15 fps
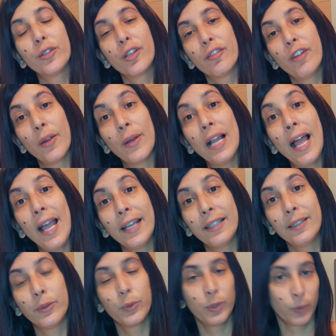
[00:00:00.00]
It's very light.
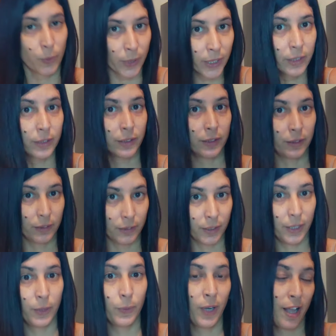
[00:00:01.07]
It will wrinkle.
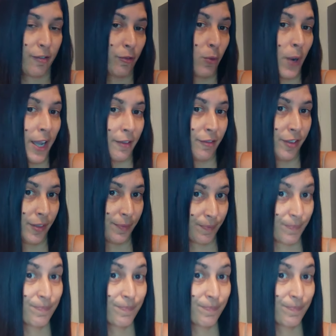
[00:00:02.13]
It will have waves.